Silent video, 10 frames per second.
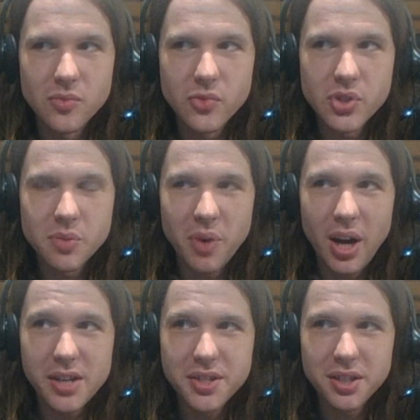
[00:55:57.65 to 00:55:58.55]

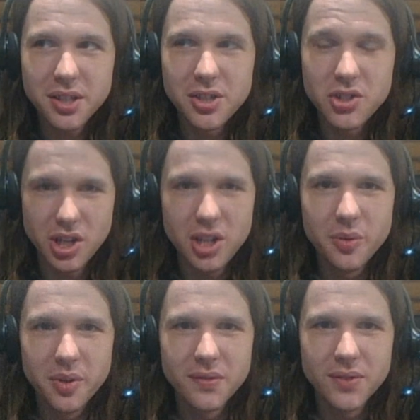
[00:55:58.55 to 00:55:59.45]
surprisingly
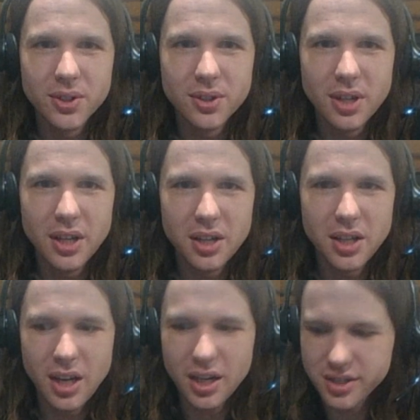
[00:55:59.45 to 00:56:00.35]
genuine of her, and
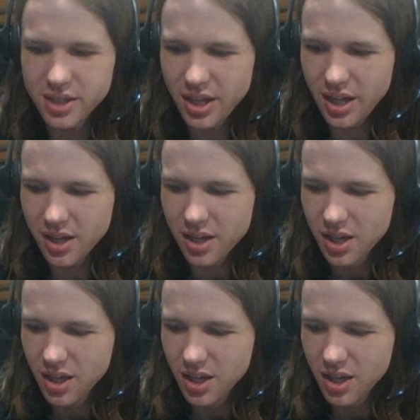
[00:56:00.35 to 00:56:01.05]
it actually, like,